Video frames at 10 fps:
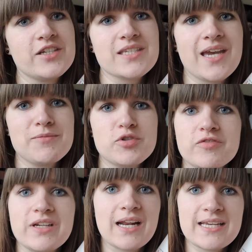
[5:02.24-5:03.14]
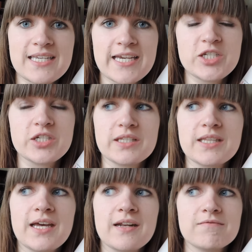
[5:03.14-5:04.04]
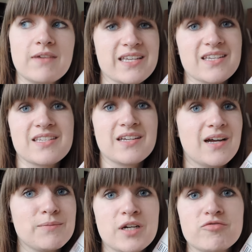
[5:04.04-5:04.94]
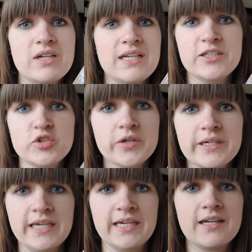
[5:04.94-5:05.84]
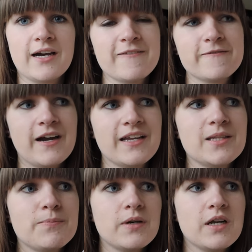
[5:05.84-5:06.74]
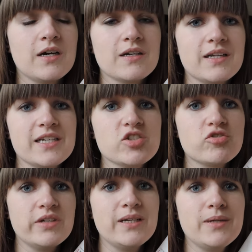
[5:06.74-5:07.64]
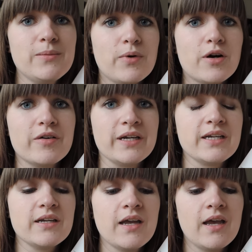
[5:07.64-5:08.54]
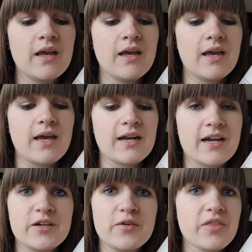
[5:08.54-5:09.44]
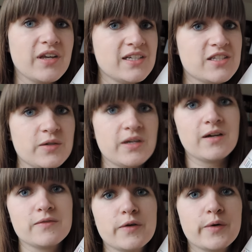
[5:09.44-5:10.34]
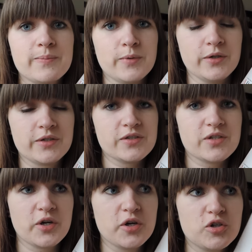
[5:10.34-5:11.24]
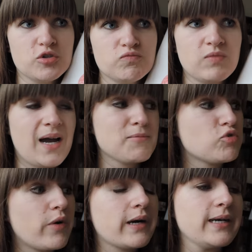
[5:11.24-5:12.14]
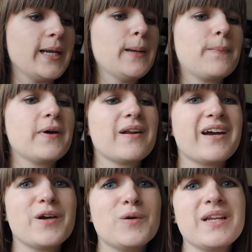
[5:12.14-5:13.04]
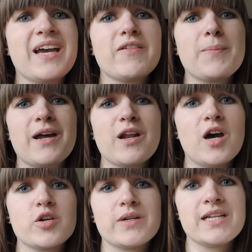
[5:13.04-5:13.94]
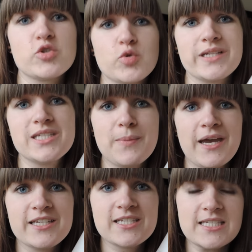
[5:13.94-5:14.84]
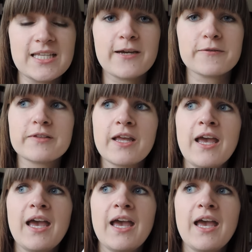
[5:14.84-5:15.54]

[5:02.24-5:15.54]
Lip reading: I just came to a realization that, as I said, I'm not really enjoying it. I find the plot extremely boring, and I don't think it's good enough for a book, so I'm struggling, but I only have about 120 pages left,